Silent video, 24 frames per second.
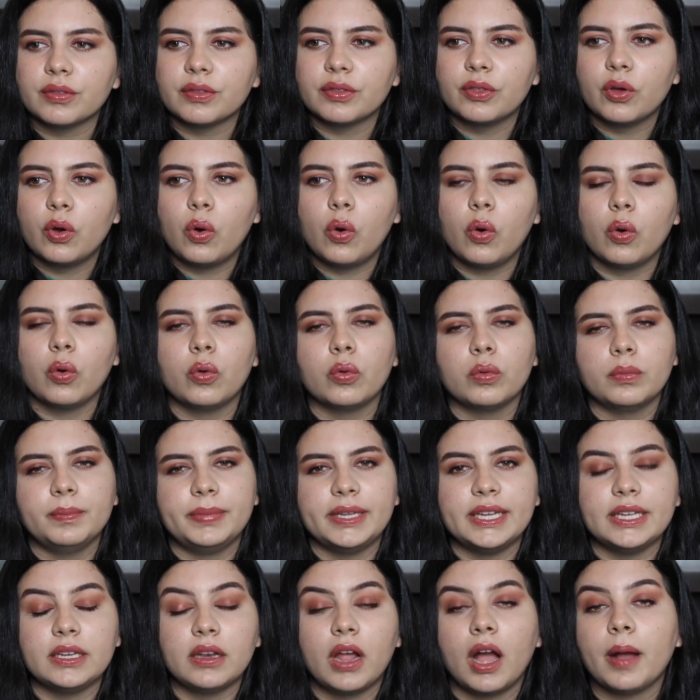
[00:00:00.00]
the whole
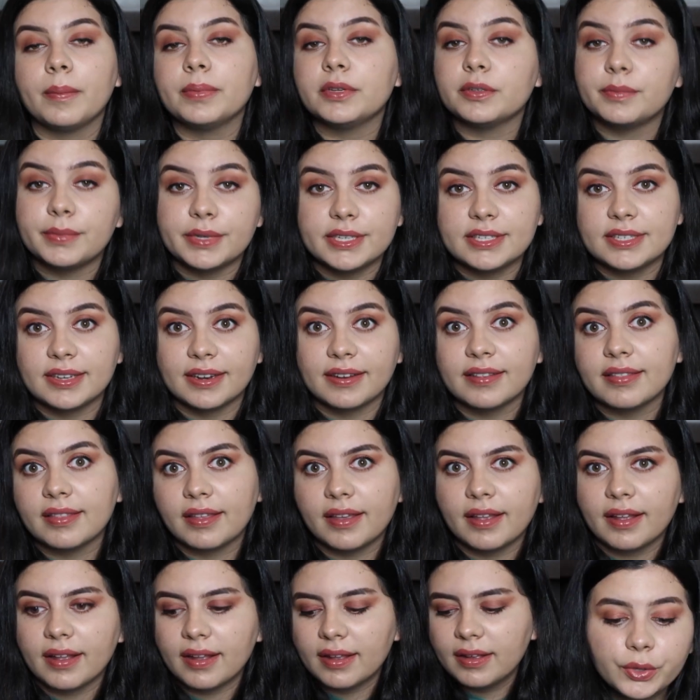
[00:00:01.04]
being optimistic
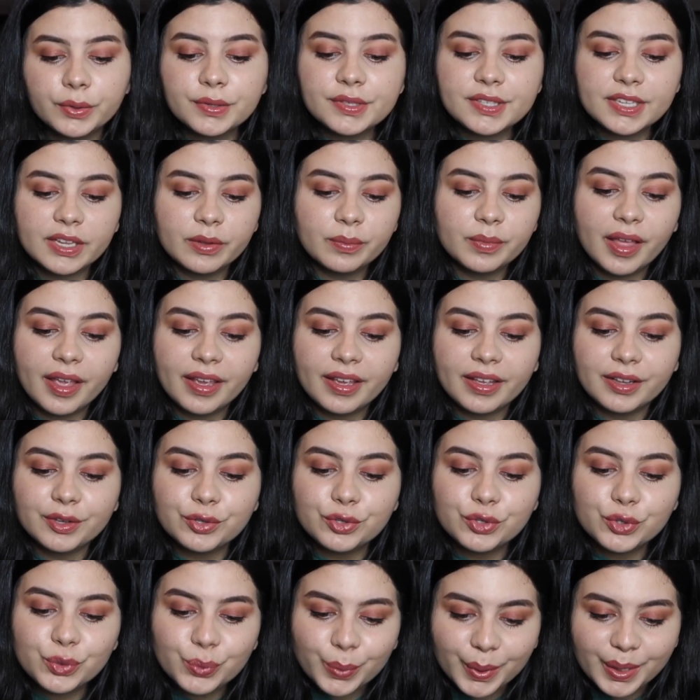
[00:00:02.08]
thing. You seem like a
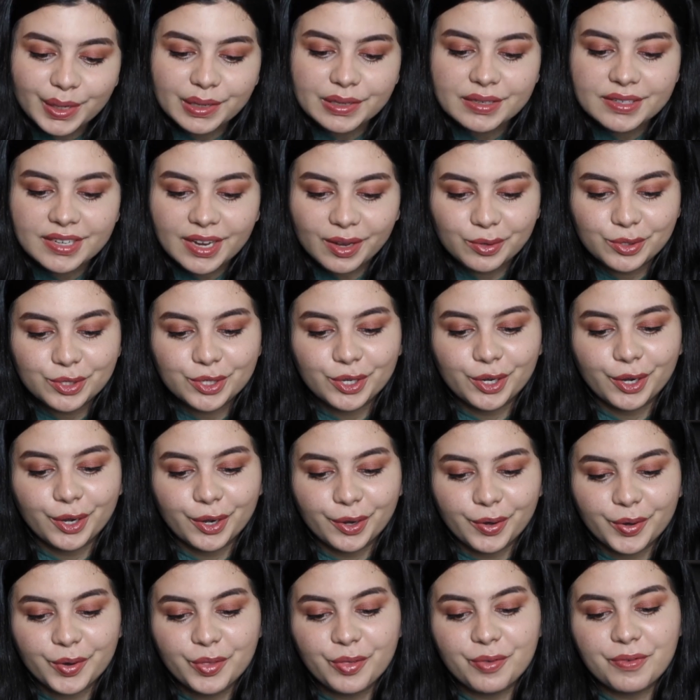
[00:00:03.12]
sweet,
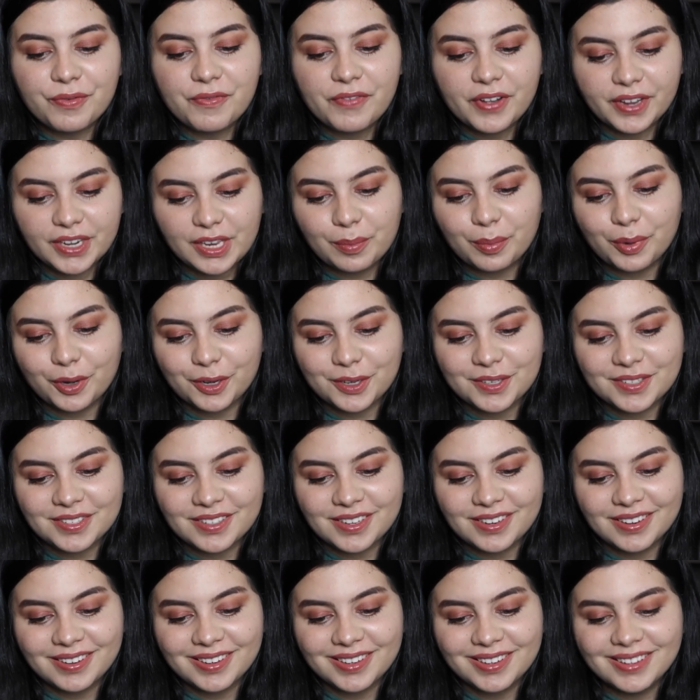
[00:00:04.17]
down-to-earth, funny
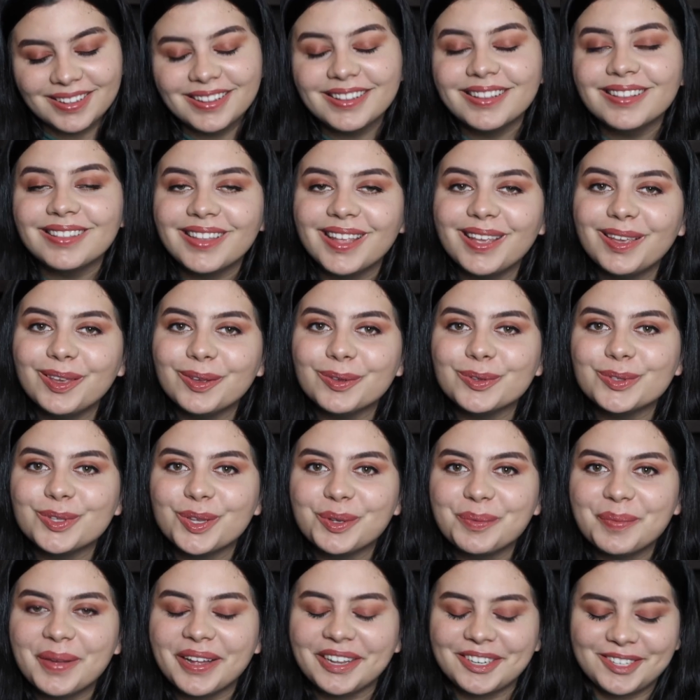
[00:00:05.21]
person. Thank you
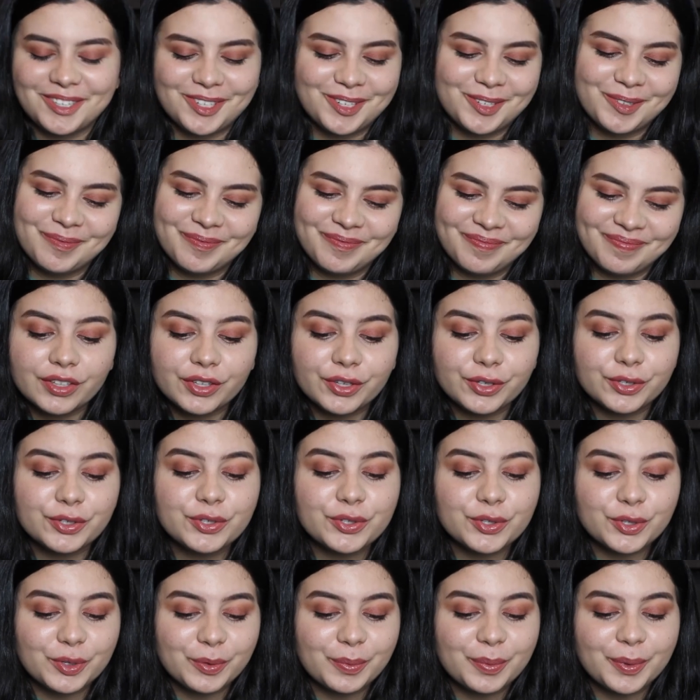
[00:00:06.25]
so much. You're
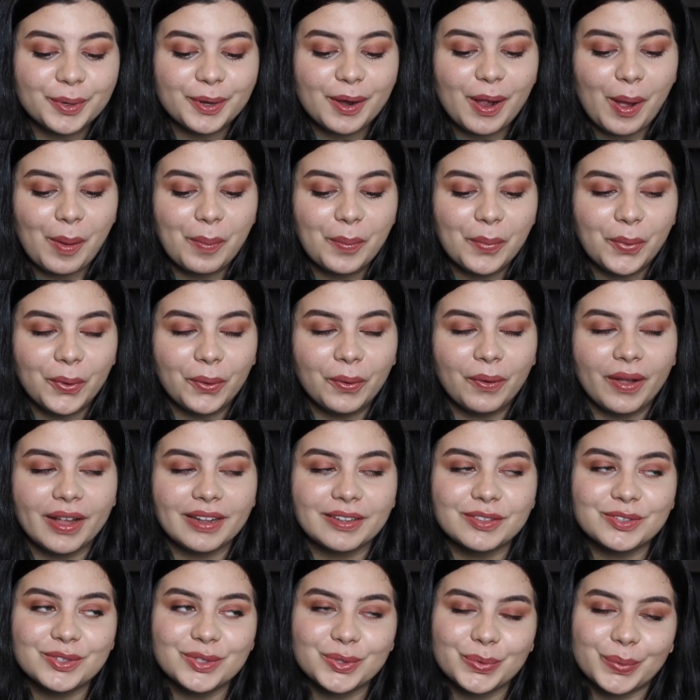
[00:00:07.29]
super humble
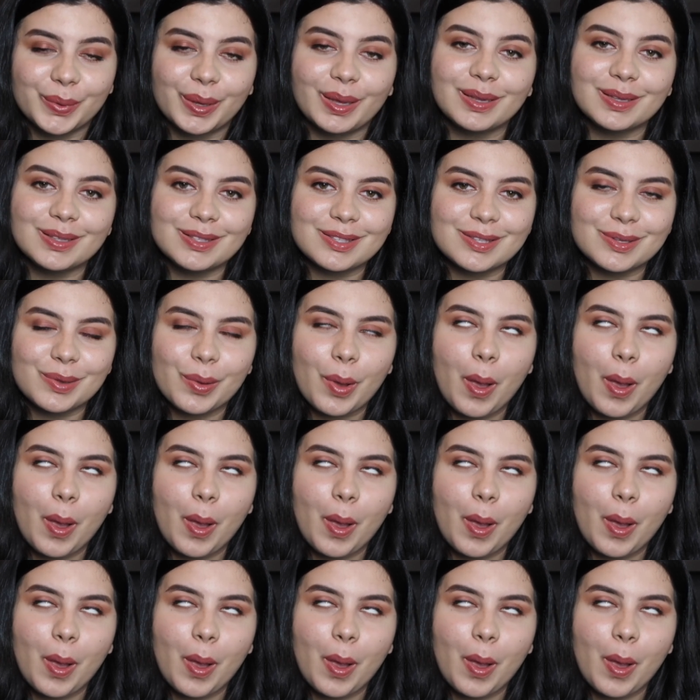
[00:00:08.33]
and sweet.